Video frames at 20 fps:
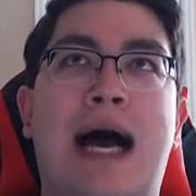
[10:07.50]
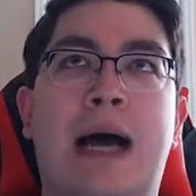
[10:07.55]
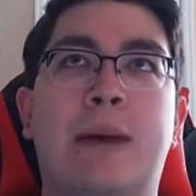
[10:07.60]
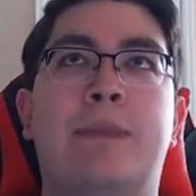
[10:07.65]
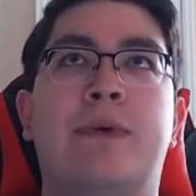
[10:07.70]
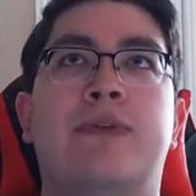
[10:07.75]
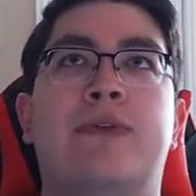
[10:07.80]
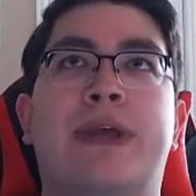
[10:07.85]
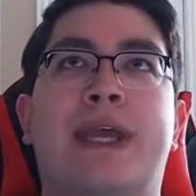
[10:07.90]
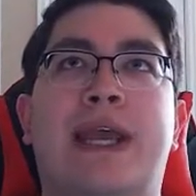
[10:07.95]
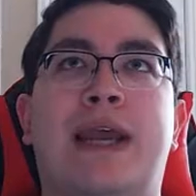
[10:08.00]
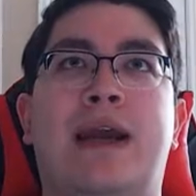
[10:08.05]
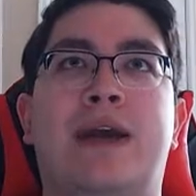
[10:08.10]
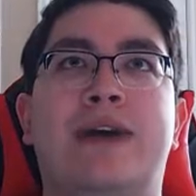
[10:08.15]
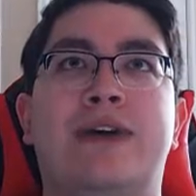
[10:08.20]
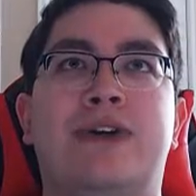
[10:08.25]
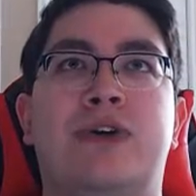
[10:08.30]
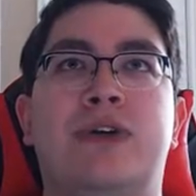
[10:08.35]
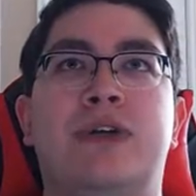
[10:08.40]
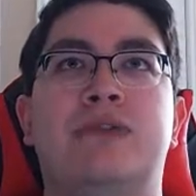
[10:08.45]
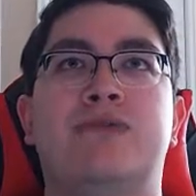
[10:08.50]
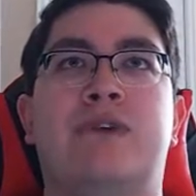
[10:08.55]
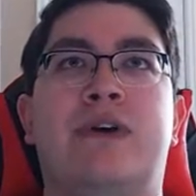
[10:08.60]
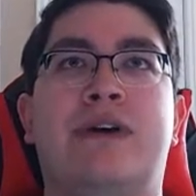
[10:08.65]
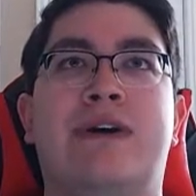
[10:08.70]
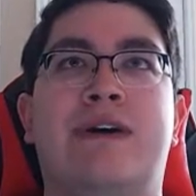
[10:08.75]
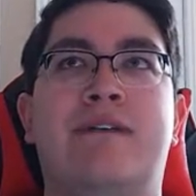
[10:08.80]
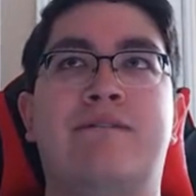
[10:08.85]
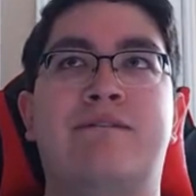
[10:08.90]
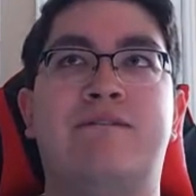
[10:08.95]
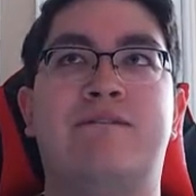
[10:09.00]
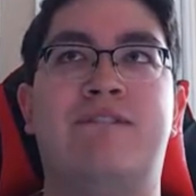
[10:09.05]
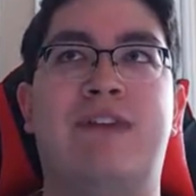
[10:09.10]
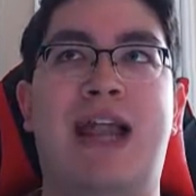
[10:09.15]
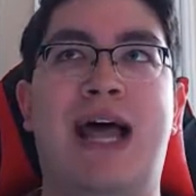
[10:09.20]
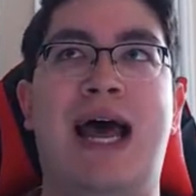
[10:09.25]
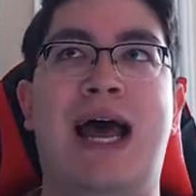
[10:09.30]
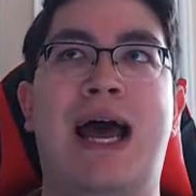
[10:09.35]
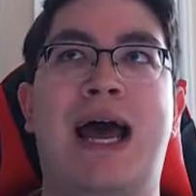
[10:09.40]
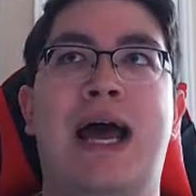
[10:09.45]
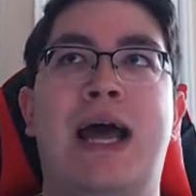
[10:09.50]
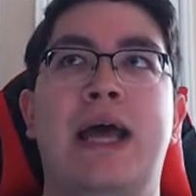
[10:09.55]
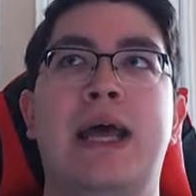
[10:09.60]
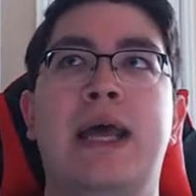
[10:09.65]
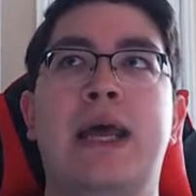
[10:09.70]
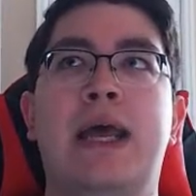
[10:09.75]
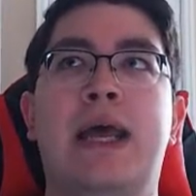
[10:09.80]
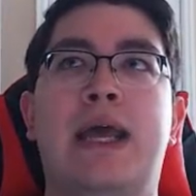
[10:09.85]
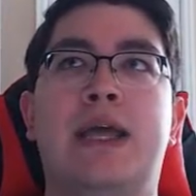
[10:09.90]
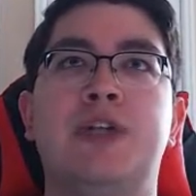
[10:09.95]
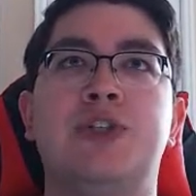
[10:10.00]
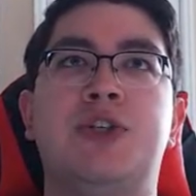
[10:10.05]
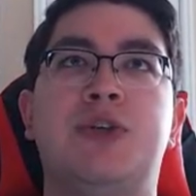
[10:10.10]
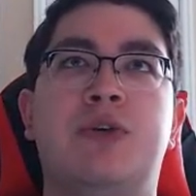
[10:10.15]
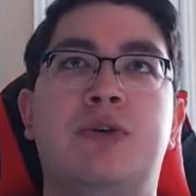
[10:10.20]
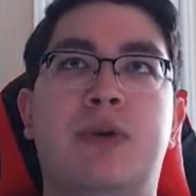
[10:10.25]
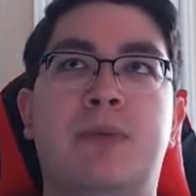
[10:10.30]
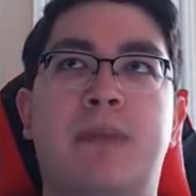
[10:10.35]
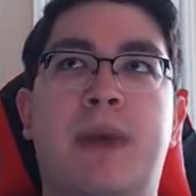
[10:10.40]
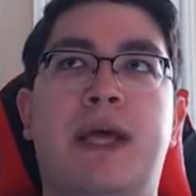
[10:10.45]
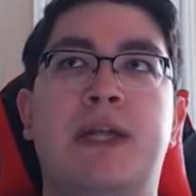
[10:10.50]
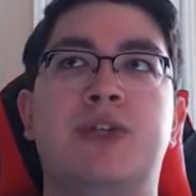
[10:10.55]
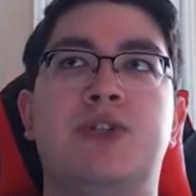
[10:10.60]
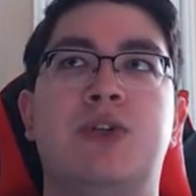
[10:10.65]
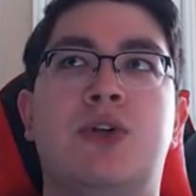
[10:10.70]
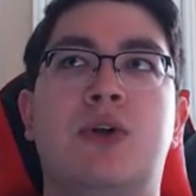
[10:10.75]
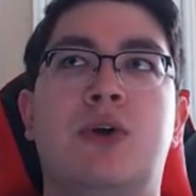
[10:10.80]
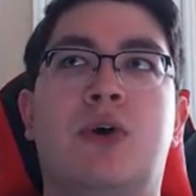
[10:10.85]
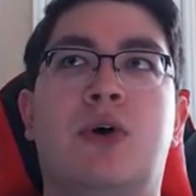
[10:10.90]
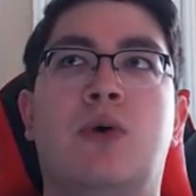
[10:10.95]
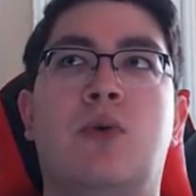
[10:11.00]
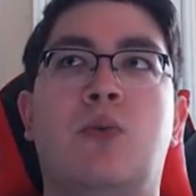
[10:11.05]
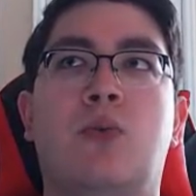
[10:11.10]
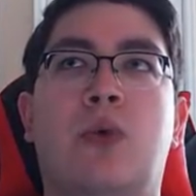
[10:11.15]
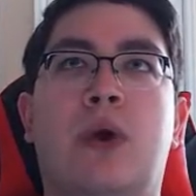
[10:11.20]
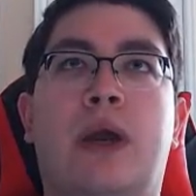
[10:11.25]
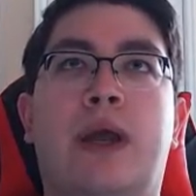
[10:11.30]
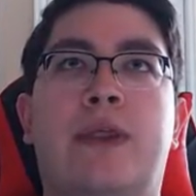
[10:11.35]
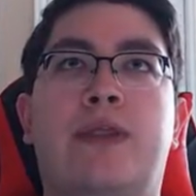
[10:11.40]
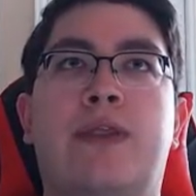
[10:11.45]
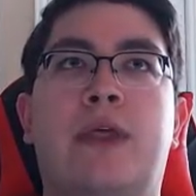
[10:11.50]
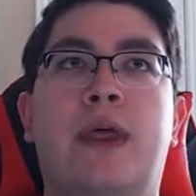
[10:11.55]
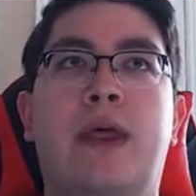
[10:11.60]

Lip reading: of the character is very flat and two-dimensional with